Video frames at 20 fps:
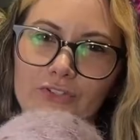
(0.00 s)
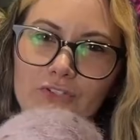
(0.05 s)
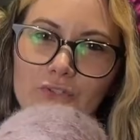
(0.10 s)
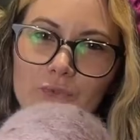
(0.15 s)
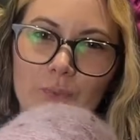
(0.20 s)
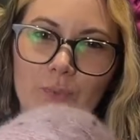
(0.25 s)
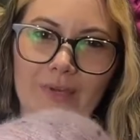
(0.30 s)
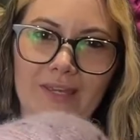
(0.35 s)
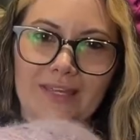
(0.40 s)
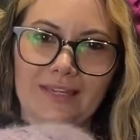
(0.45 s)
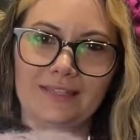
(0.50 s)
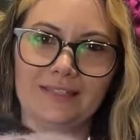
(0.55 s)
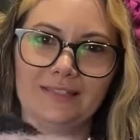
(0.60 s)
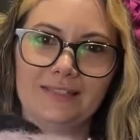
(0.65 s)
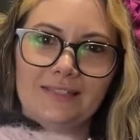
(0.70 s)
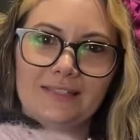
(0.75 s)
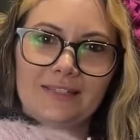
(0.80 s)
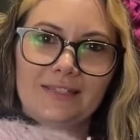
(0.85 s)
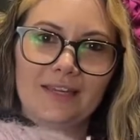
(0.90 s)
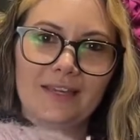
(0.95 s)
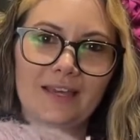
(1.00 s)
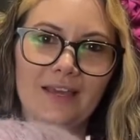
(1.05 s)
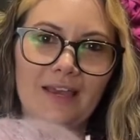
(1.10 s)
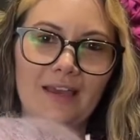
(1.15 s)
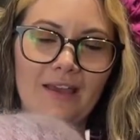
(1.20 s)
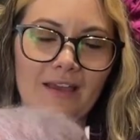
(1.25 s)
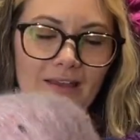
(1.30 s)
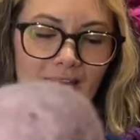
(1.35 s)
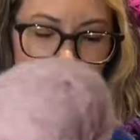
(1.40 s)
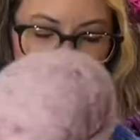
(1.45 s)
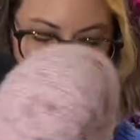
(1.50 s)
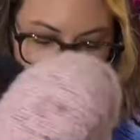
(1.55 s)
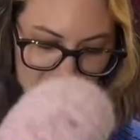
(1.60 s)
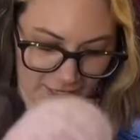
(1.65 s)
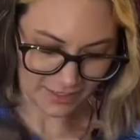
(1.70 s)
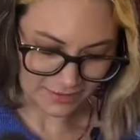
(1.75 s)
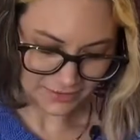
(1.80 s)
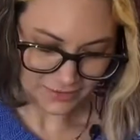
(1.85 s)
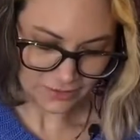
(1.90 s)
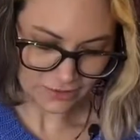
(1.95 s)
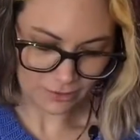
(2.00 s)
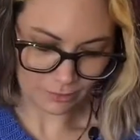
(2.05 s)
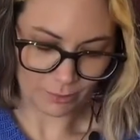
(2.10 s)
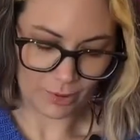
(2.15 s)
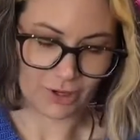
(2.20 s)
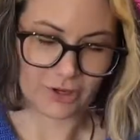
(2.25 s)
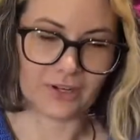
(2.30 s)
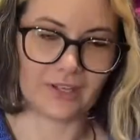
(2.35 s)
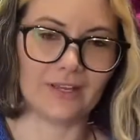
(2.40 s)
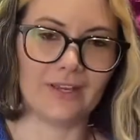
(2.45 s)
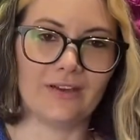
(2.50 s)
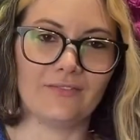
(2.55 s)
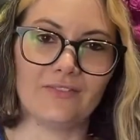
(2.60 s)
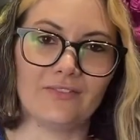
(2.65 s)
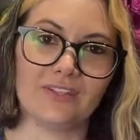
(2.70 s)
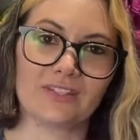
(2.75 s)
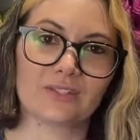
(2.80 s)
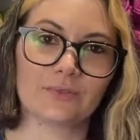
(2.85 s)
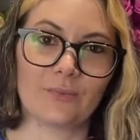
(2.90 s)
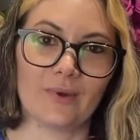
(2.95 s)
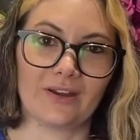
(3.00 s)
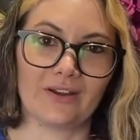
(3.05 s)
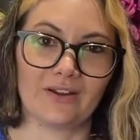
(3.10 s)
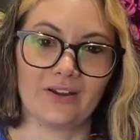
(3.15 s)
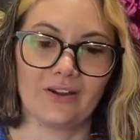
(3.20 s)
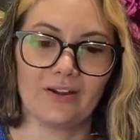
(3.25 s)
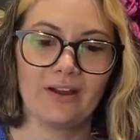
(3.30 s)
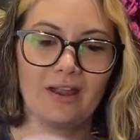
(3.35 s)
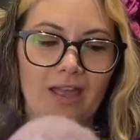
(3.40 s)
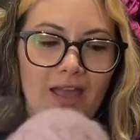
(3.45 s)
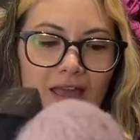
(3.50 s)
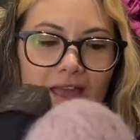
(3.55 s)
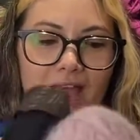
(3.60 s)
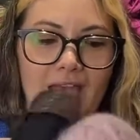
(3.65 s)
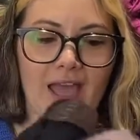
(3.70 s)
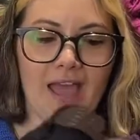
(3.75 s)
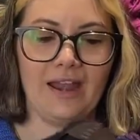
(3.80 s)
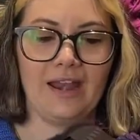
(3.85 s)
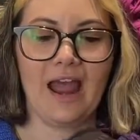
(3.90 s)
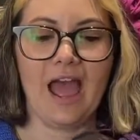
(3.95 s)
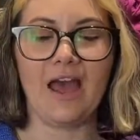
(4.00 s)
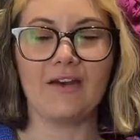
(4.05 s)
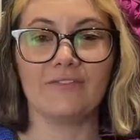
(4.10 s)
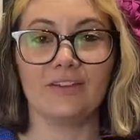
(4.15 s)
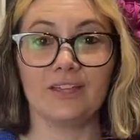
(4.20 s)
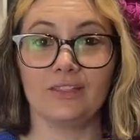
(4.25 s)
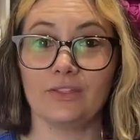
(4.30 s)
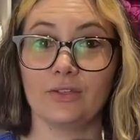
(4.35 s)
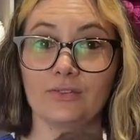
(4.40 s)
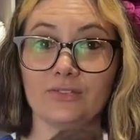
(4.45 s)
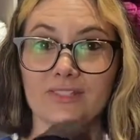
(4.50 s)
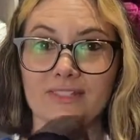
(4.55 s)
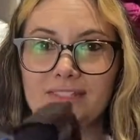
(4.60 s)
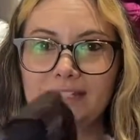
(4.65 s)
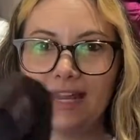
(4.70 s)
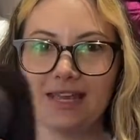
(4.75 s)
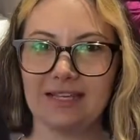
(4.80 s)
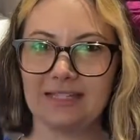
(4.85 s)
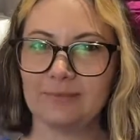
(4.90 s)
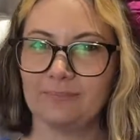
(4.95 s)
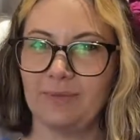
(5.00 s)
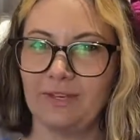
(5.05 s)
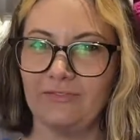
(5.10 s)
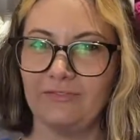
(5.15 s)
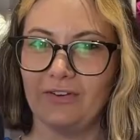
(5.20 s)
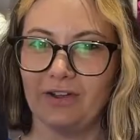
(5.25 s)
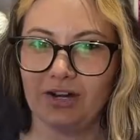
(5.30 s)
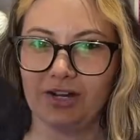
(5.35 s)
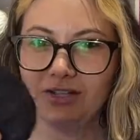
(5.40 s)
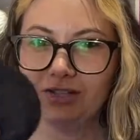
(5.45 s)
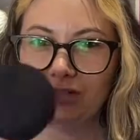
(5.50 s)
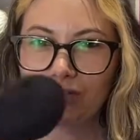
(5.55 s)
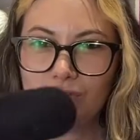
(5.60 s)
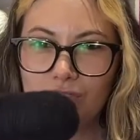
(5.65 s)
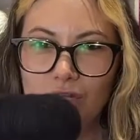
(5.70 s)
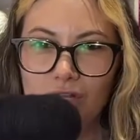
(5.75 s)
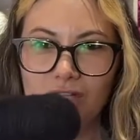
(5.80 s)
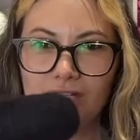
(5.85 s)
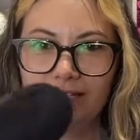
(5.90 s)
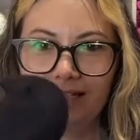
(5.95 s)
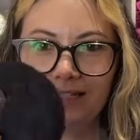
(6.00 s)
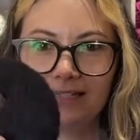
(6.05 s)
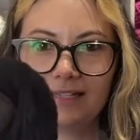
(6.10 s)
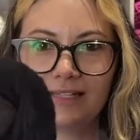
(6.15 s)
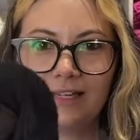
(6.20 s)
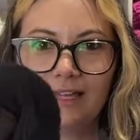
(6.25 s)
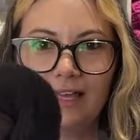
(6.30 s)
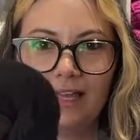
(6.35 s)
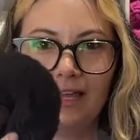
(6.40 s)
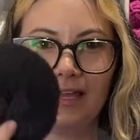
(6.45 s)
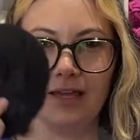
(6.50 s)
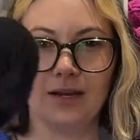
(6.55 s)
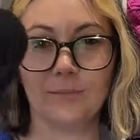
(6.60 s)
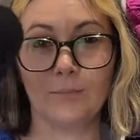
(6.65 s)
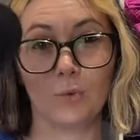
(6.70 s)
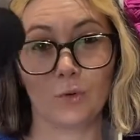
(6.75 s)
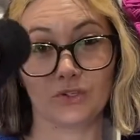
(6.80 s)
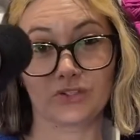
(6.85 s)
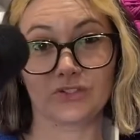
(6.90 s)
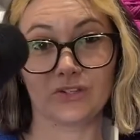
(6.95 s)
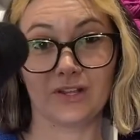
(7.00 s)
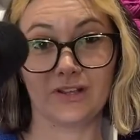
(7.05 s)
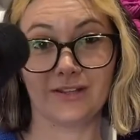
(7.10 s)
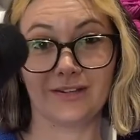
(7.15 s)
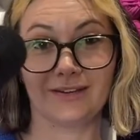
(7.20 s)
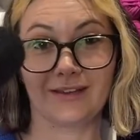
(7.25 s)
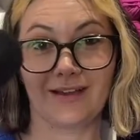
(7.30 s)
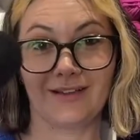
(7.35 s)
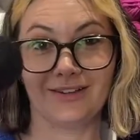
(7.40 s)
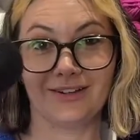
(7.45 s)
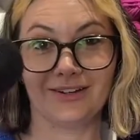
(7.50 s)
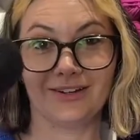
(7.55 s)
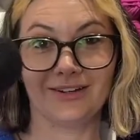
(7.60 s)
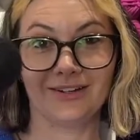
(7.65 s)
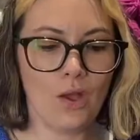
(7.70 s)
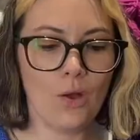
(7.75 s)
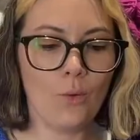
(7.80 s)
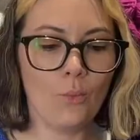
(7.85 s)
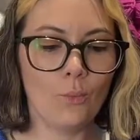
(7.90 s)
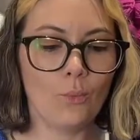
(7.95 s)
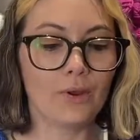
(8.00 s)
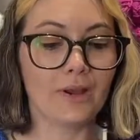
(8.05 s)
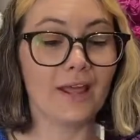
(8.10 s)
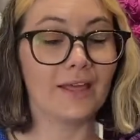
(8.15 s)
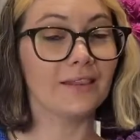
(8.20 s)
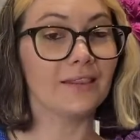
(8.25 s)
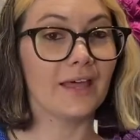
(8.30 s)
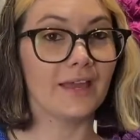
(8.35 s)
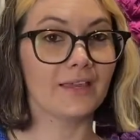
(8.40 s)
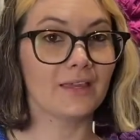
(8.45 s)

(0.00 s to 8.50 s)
tweed coming into the body of the sweater and having those snakes be very solid in a more solid color. What I like